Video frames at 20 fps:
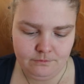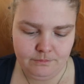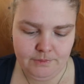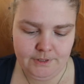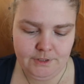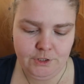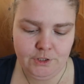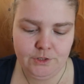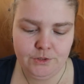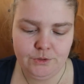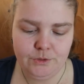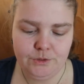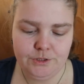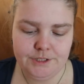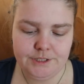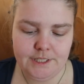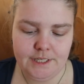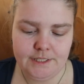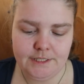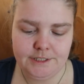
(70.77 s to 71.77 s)
been
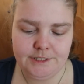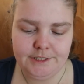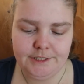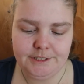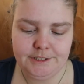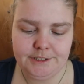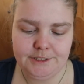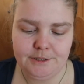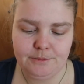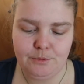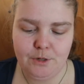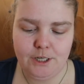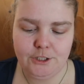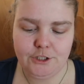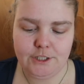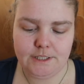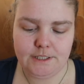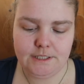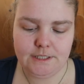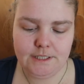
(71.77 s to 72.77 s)
used, and it states the
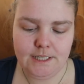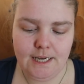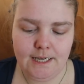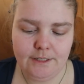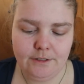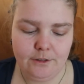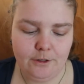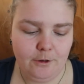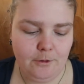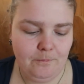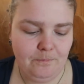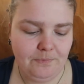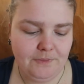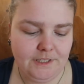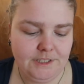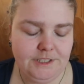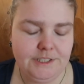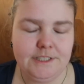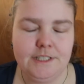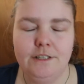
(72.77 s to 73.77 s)
project title,
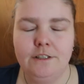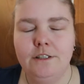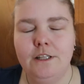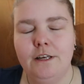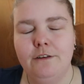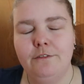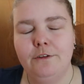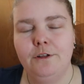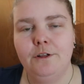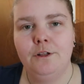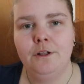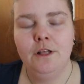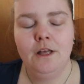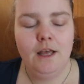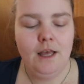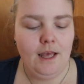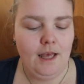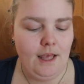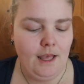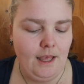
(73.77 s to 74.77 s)
skill level,
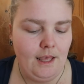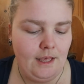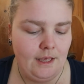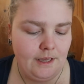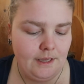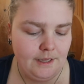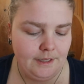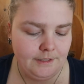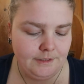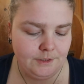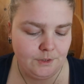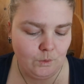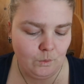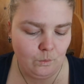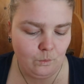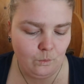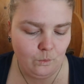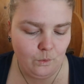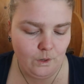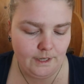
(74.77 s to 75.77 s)
and
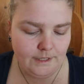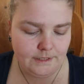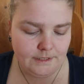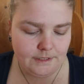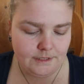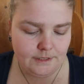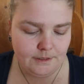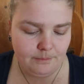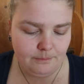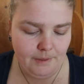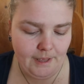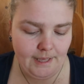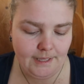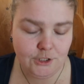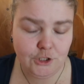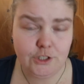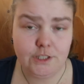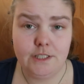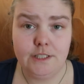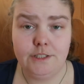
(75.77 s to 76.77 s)
what
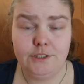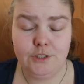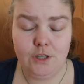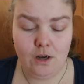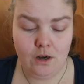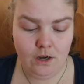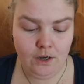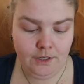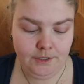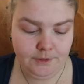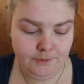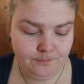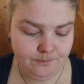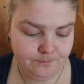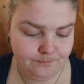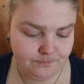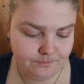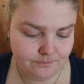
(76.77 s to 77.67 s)
page it is on.